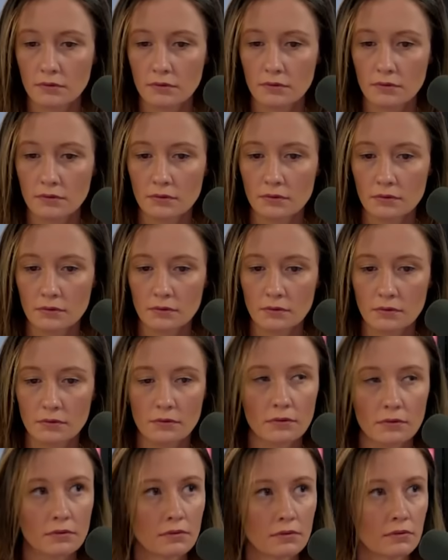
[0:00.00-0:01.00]

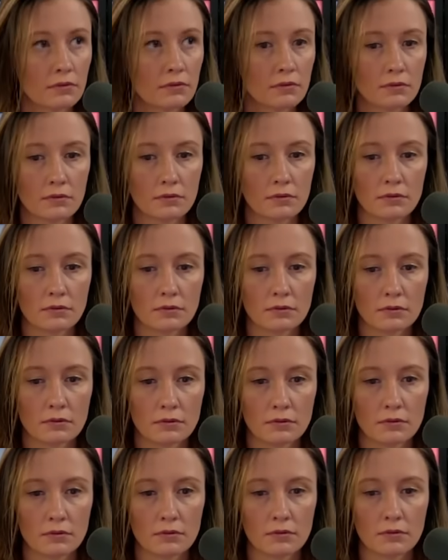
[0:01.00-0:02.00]

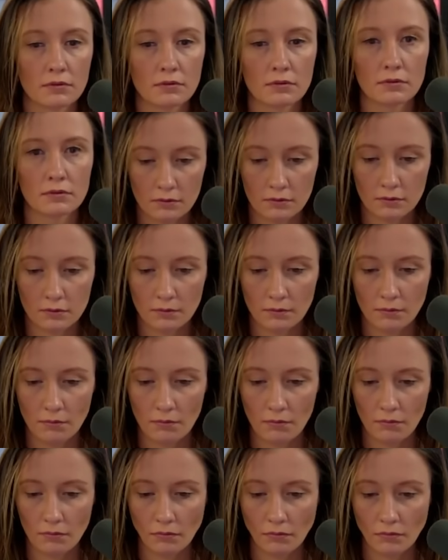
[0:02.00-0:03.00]

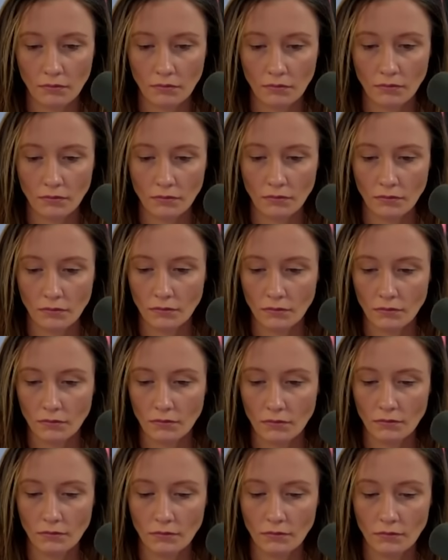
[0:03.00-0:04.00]

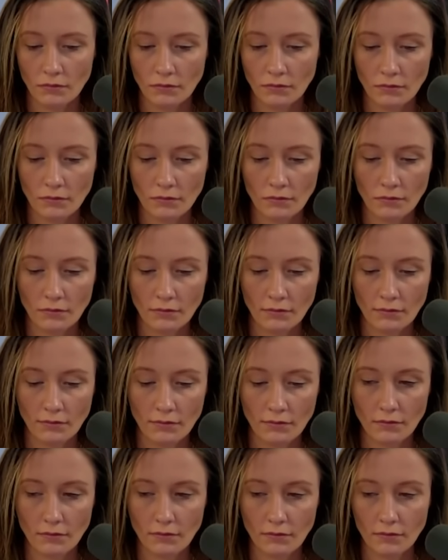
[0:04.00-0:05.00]

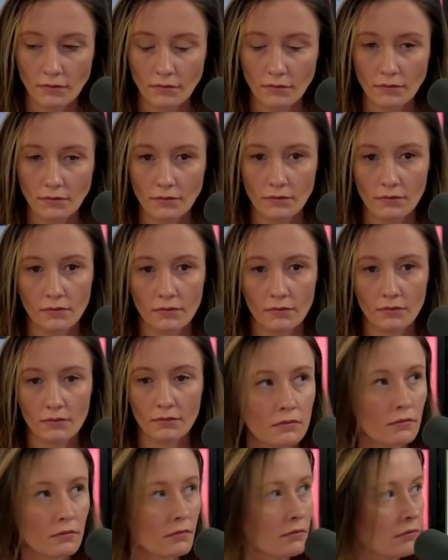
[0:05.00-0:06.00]

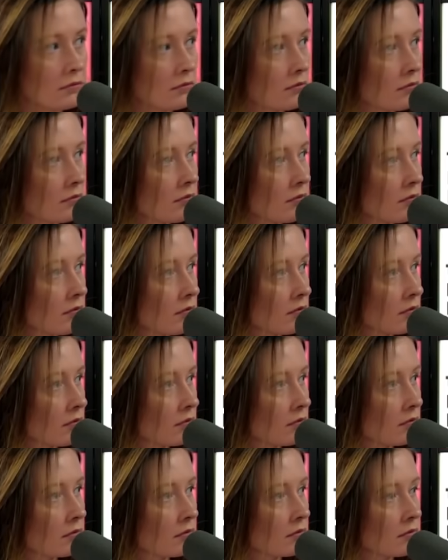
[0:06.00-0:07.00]

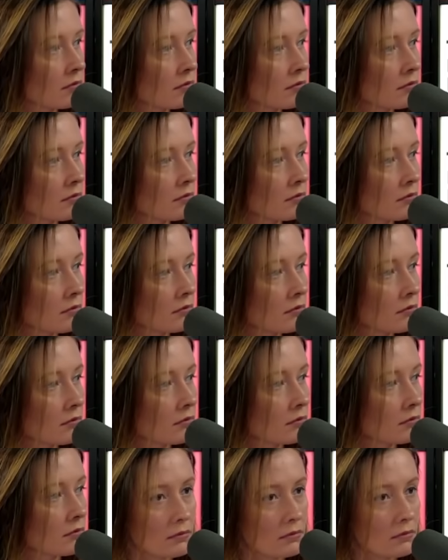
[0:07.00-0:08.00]
This person isn't speaking.